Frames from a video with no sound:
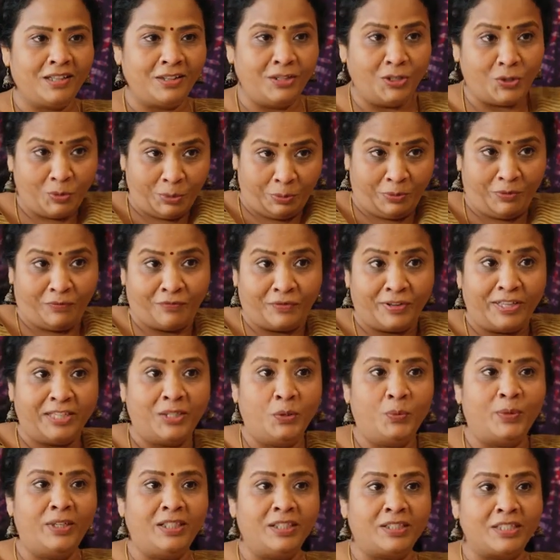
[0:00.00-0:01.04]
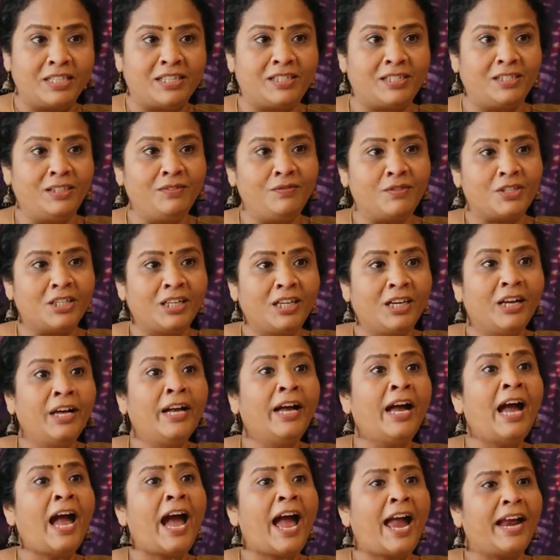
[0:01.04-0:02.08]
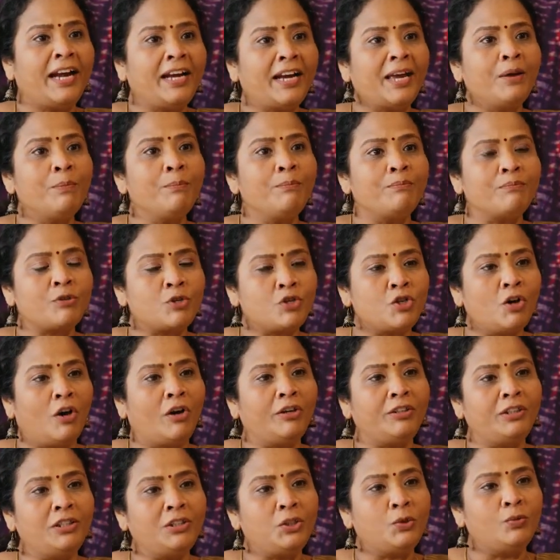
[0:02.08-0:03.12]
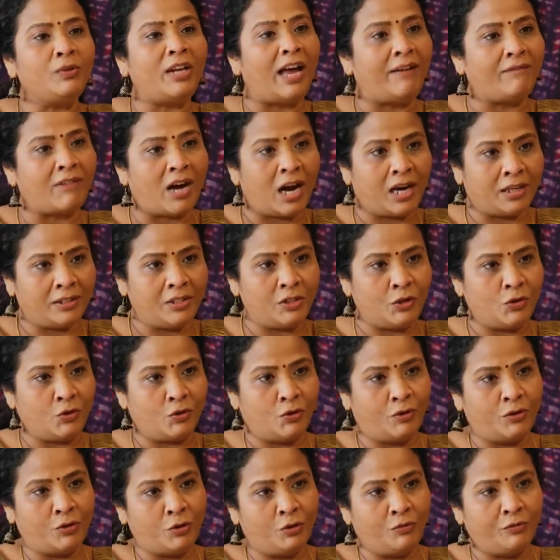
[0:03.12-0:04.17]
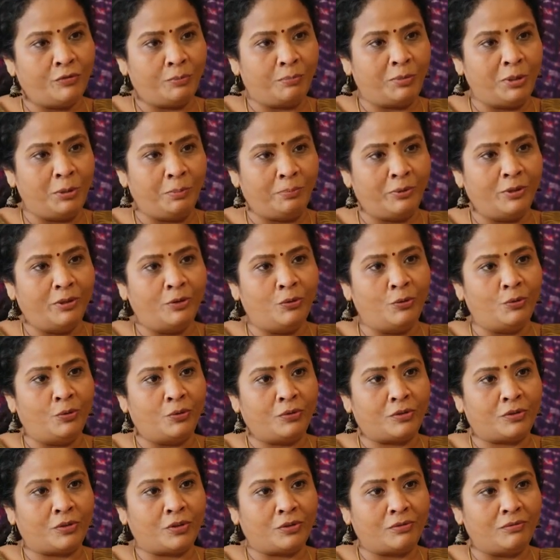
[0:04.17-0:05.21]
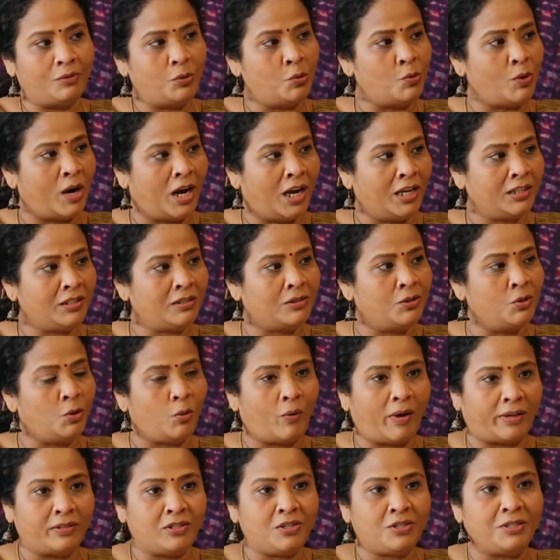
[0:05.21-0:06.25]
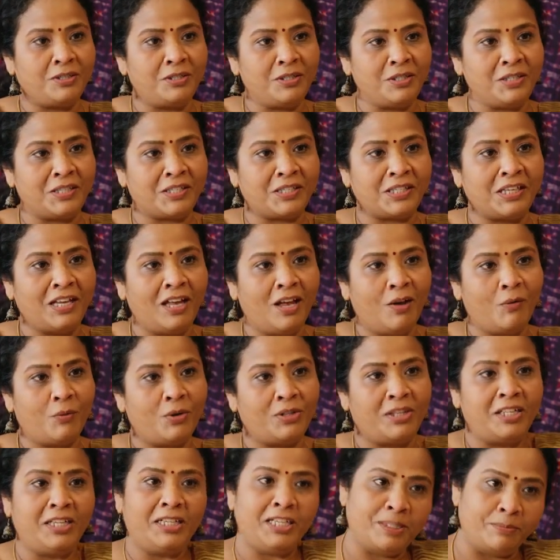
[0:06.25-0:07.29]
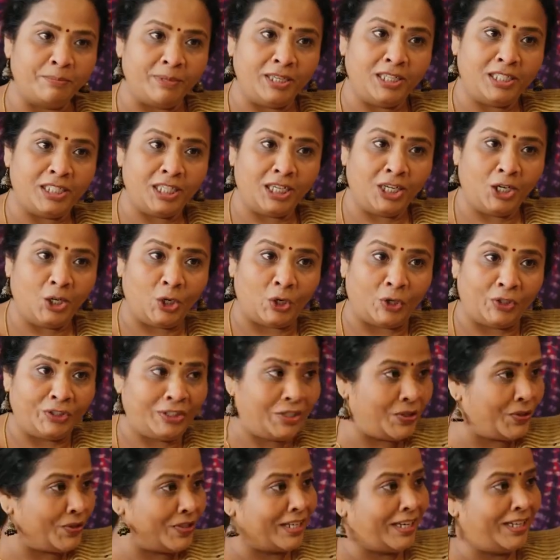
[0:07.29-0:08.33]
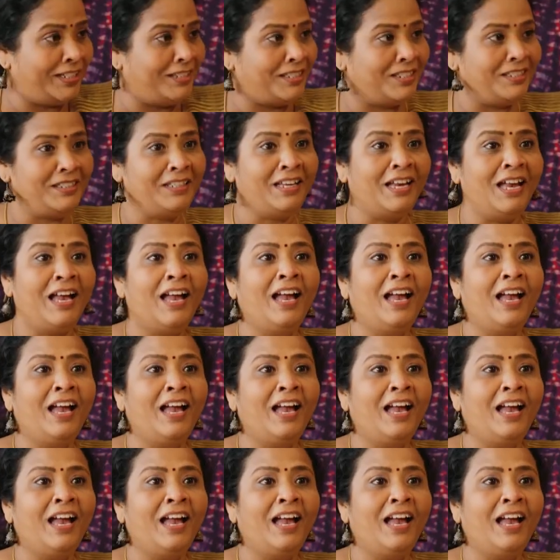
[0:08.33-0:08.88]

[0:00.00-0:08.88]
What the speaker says: This would be very well received. And I'm sure that you will have answers also for people who ask you questions, whether it is media or the society.